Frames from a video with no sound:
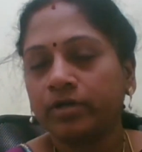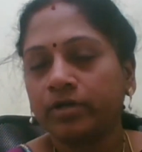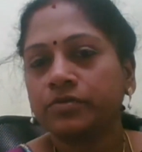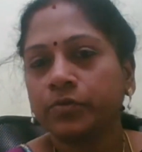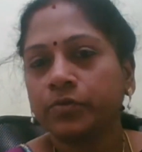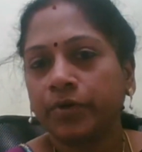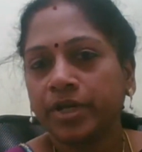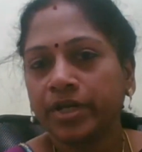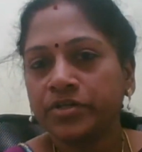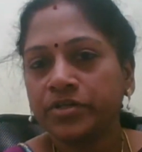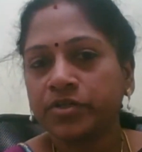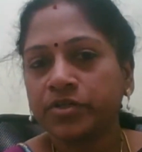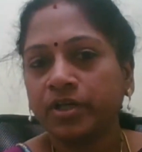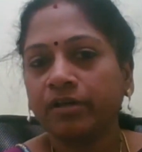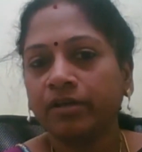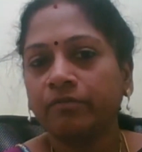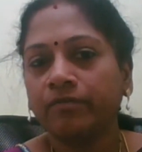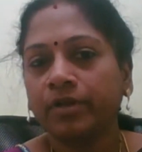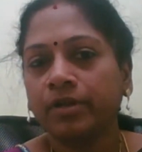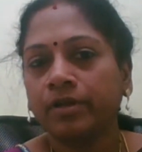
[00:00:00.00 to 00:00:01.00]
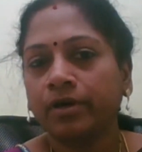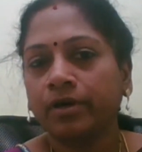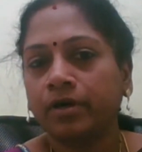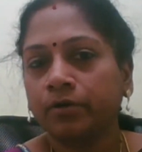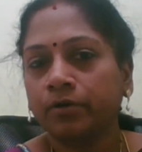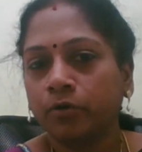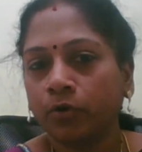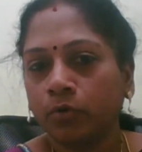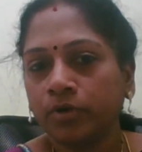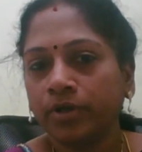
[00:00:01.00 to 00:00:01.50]
So initially when a
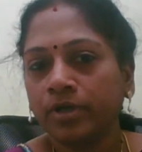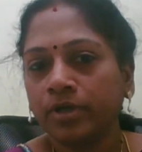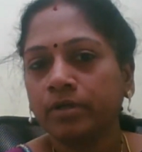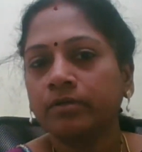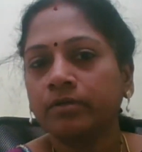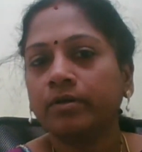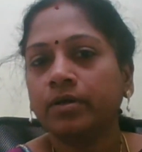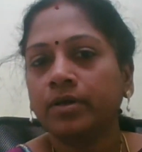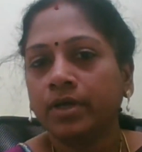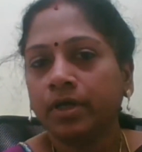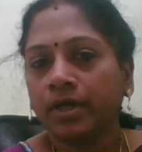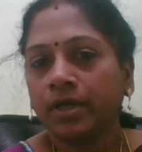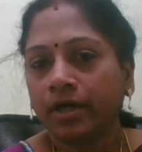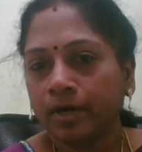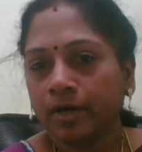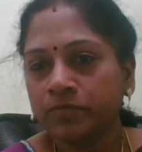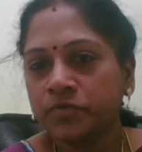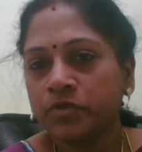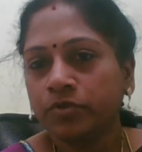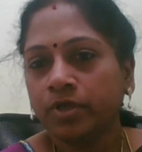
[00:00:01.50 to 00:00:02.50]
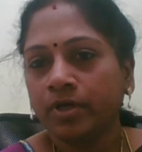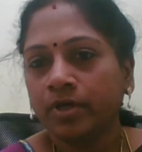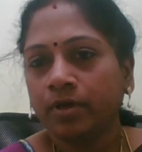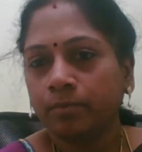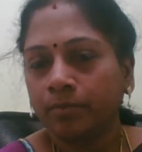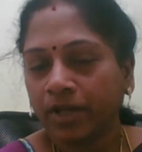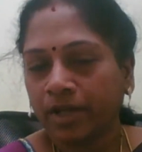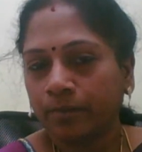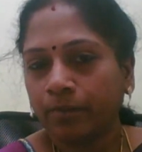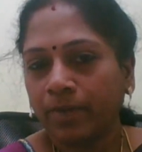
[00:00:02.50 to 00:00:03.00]
donor comes to the
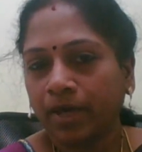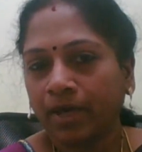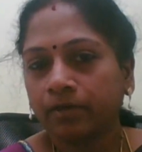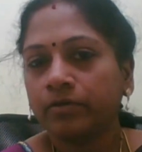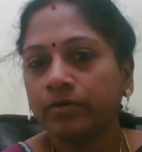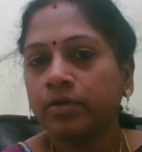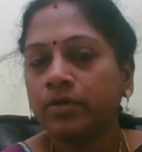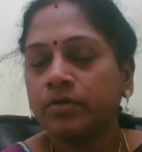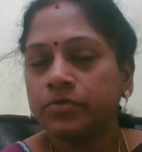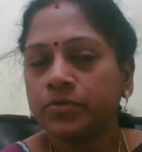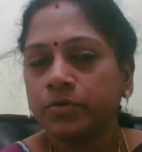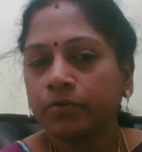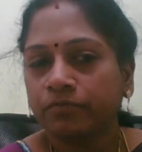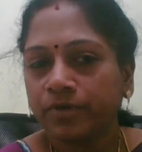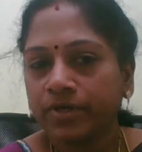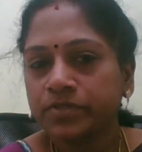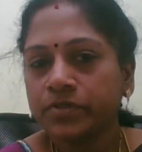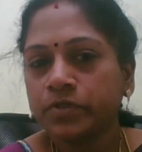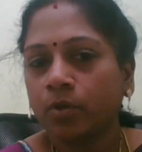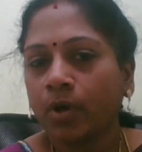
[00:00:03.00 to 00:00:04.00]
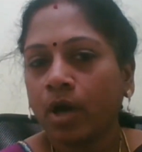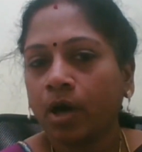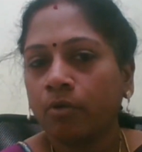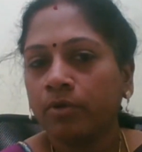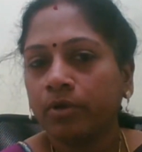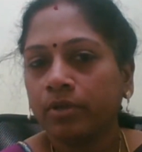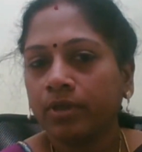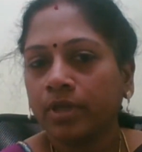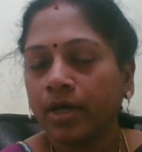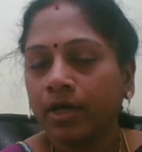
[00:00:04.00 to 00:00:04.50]
blood bank, so first
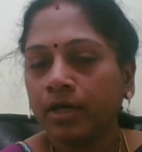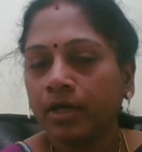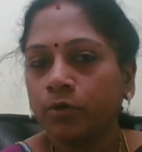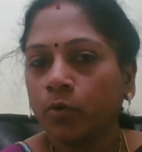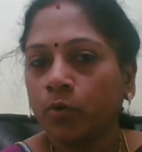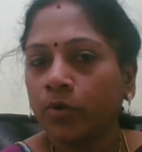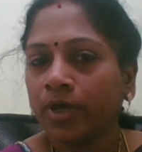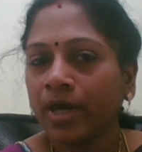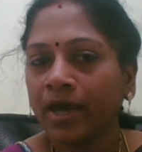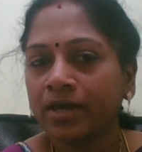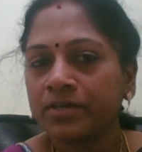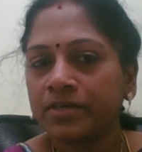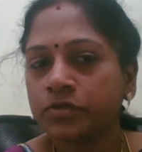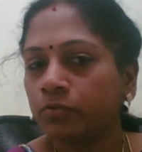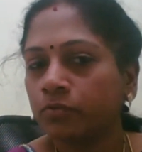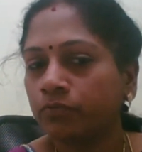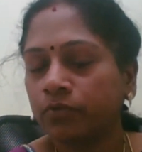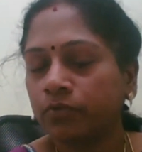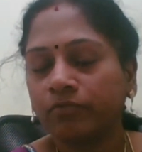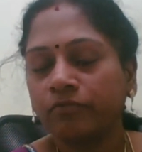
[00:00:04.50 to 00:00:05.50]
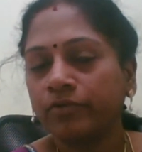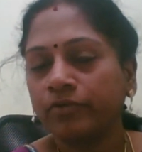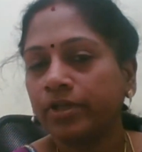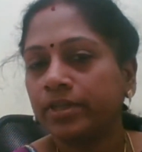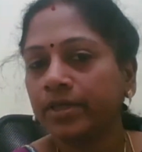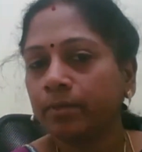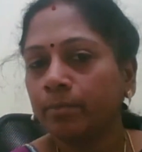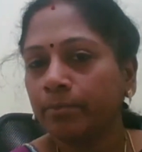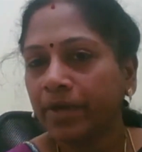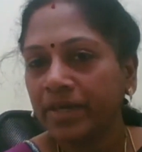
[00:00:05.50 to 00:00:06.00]
the donor has to fulfill
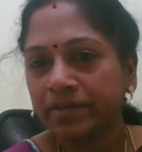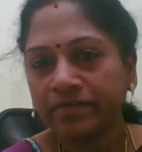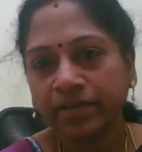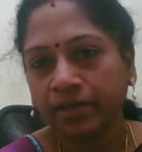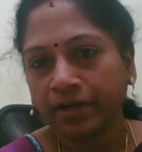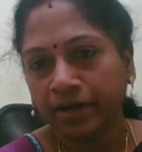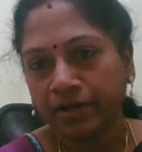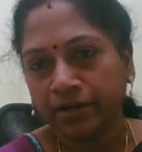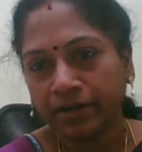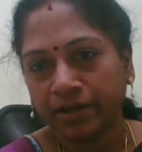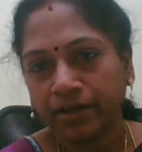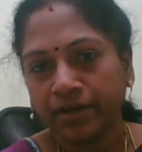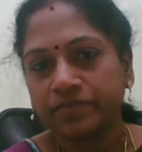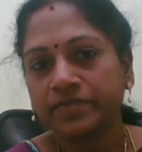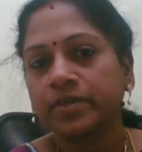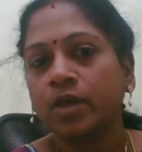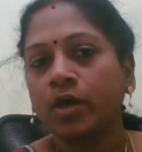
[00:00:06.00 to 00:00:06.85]
the basic criteria.